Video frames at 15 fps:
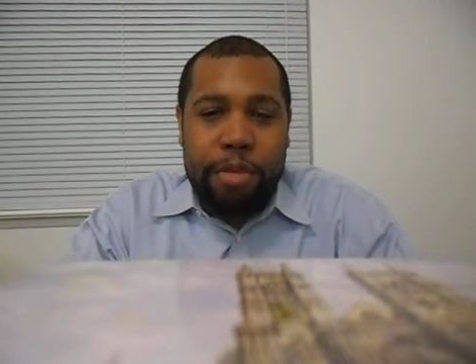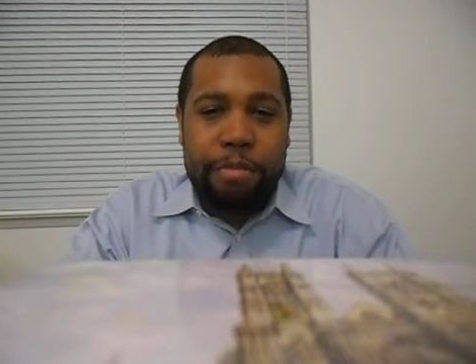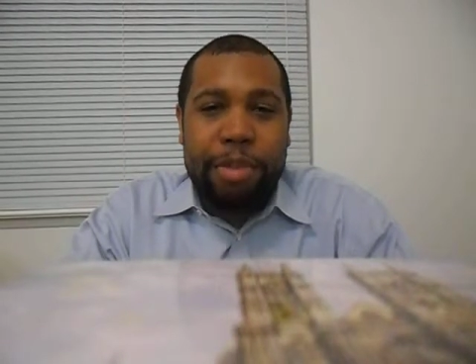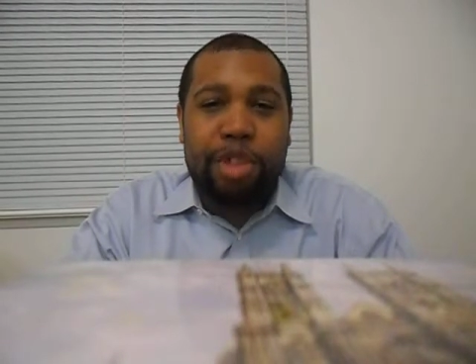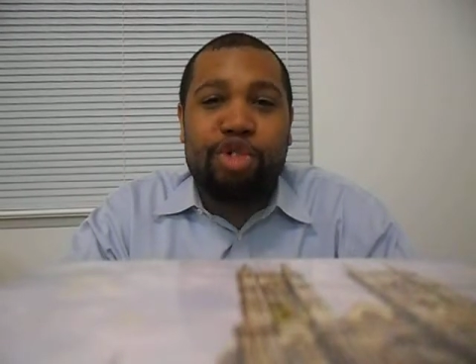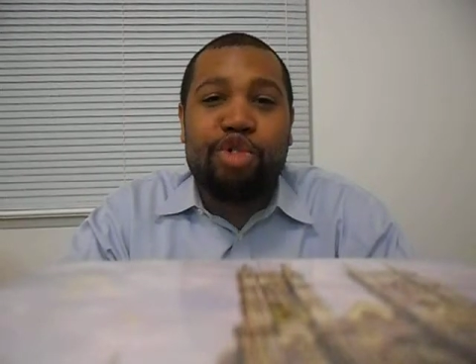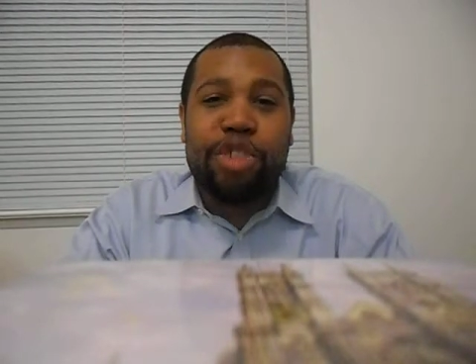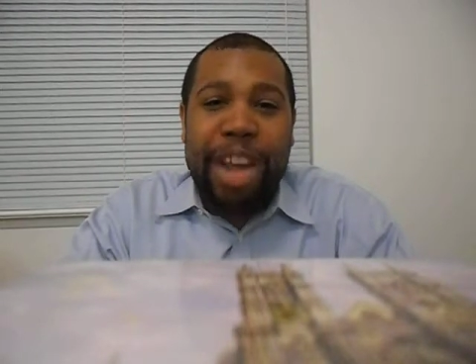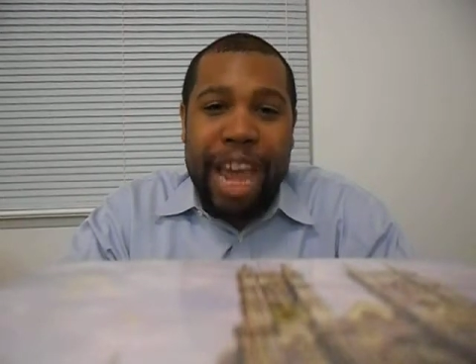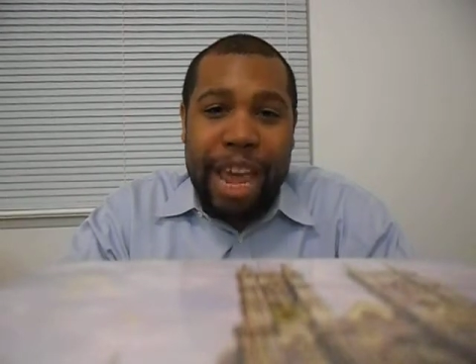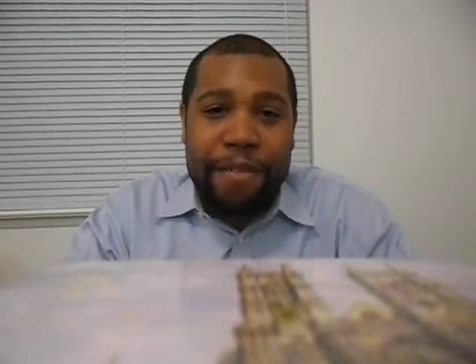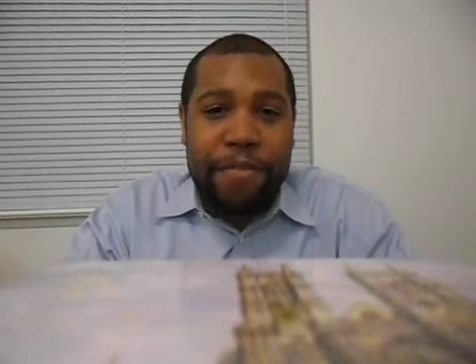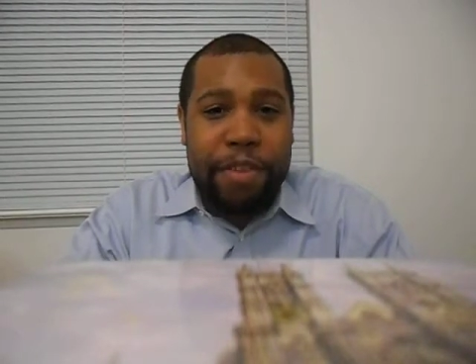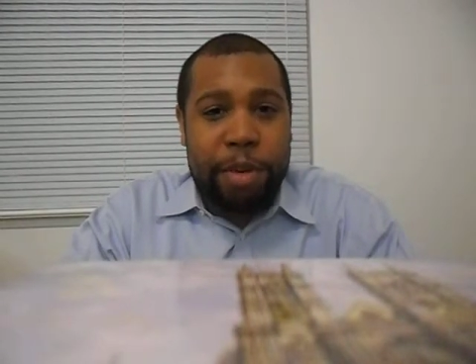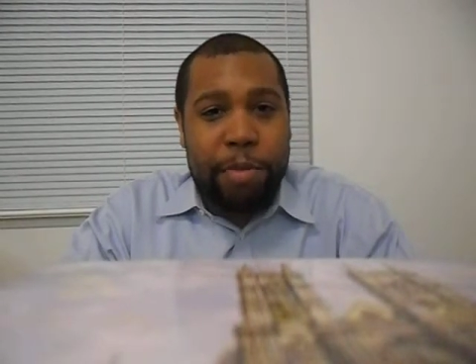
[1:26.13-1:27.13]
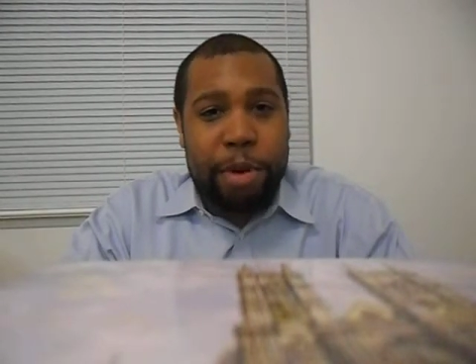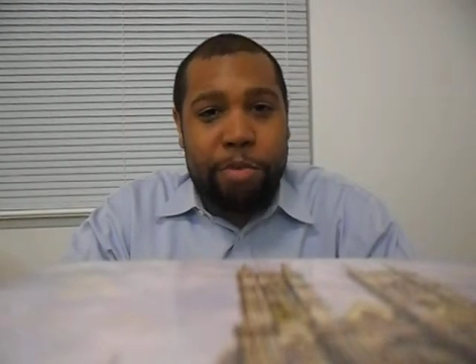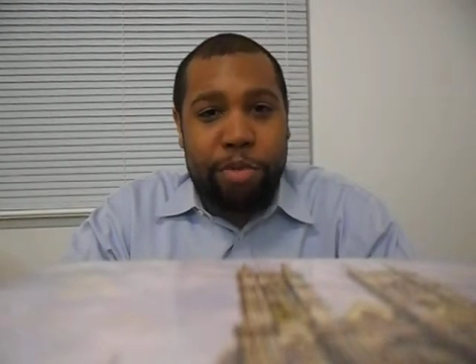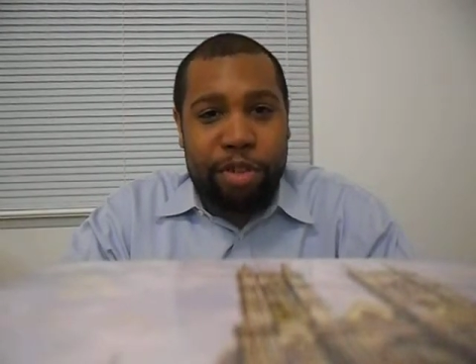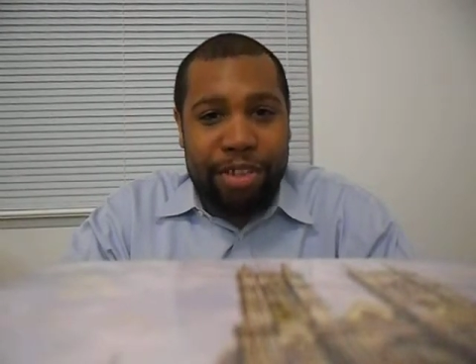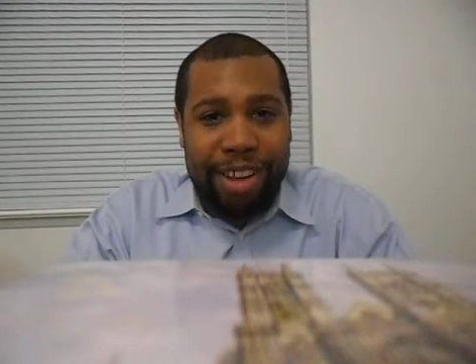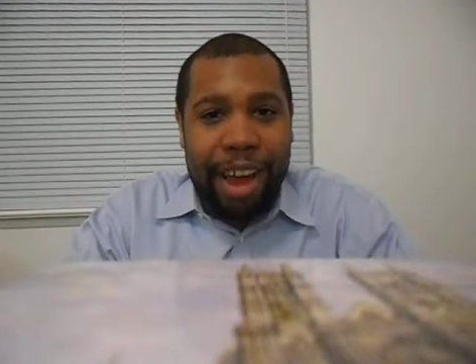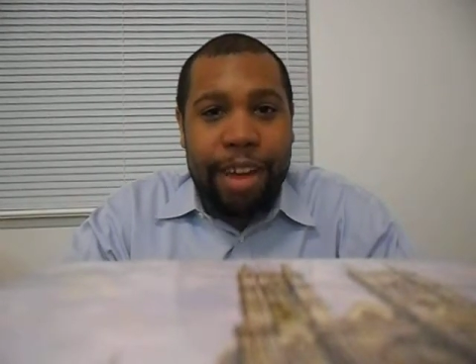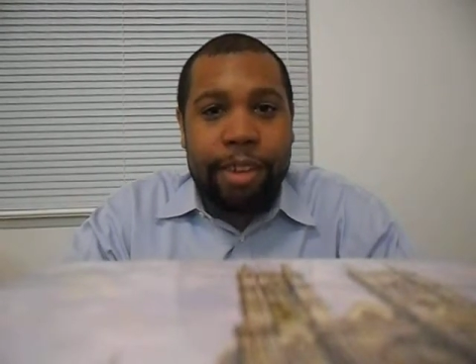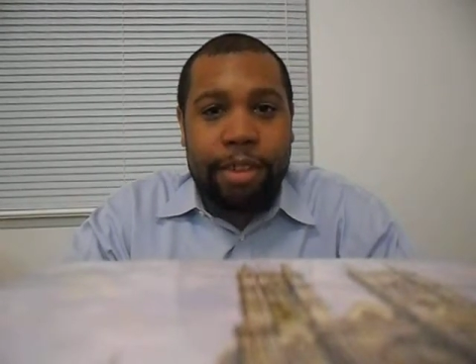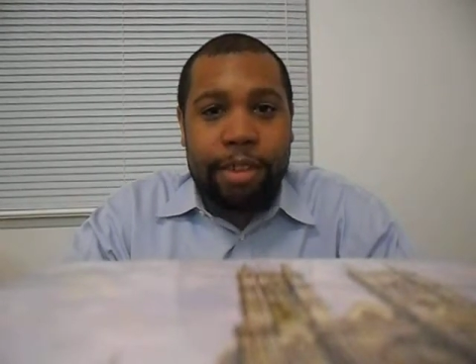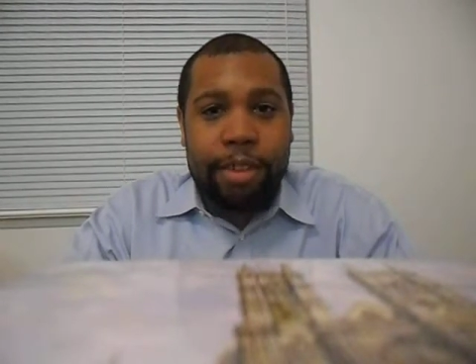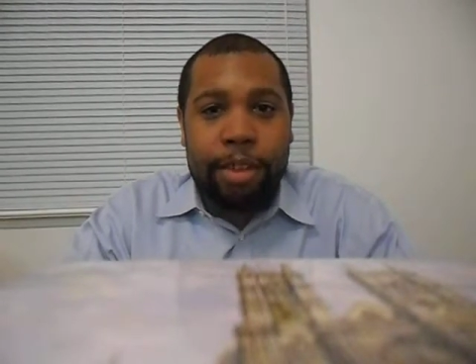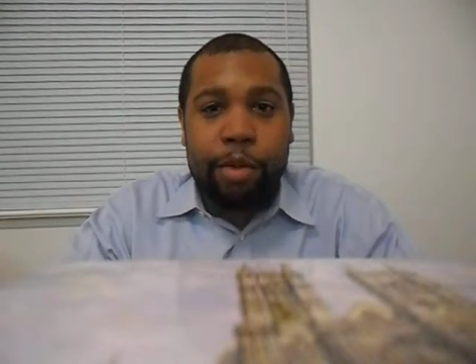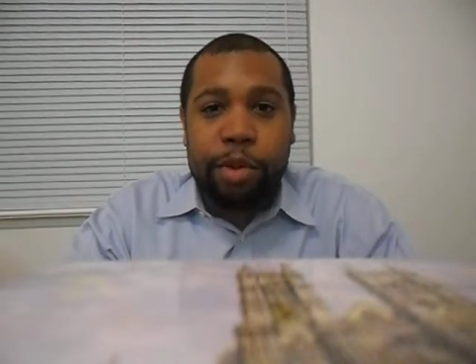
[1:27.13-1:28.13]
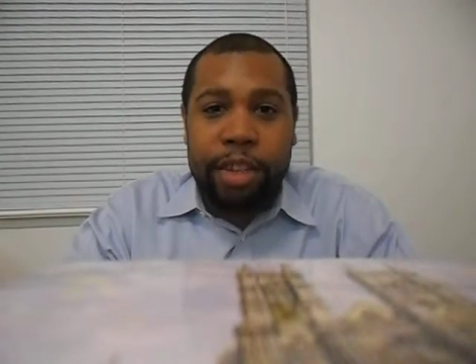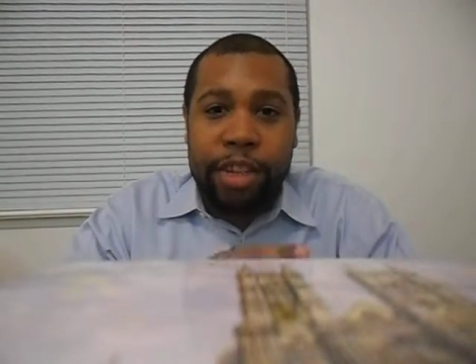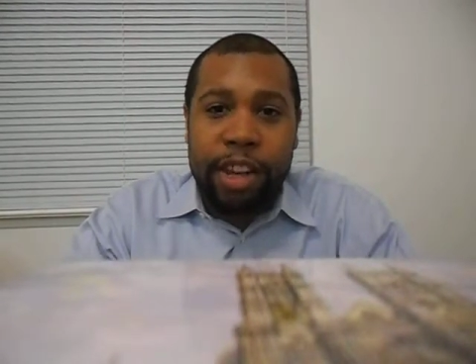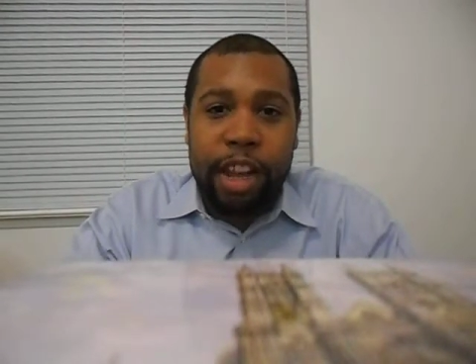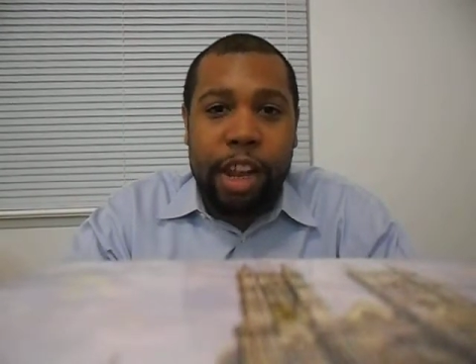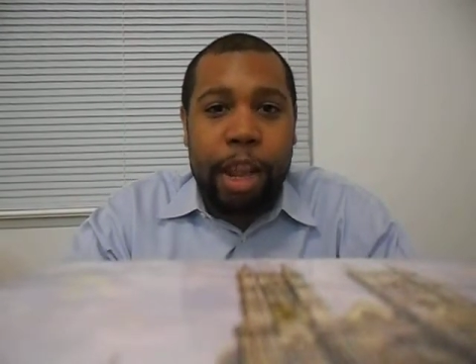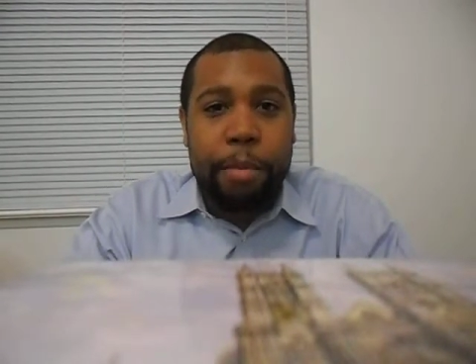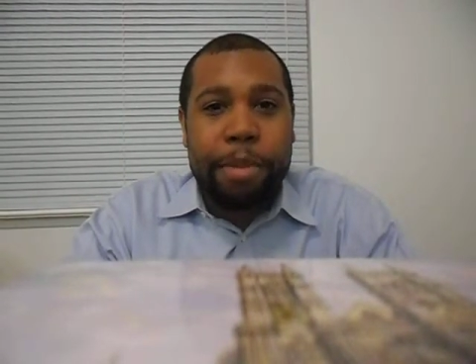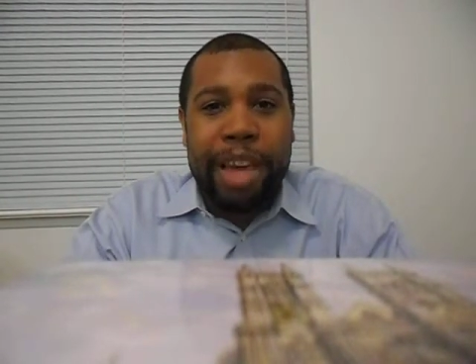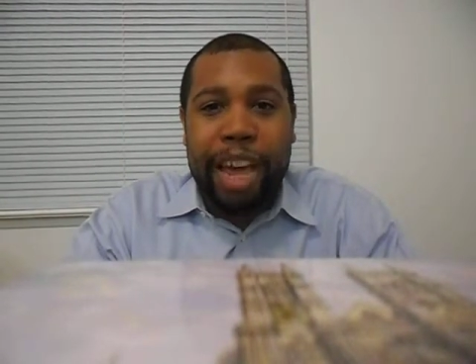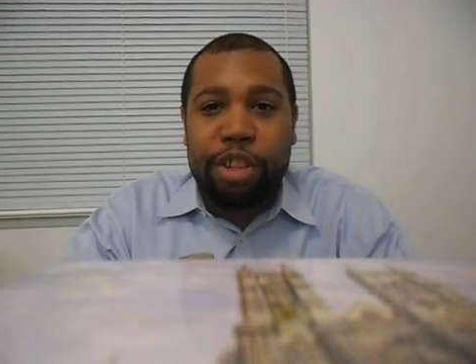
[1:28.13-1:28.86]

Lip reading: Mr. Dave, to be precise. It was in Columbia.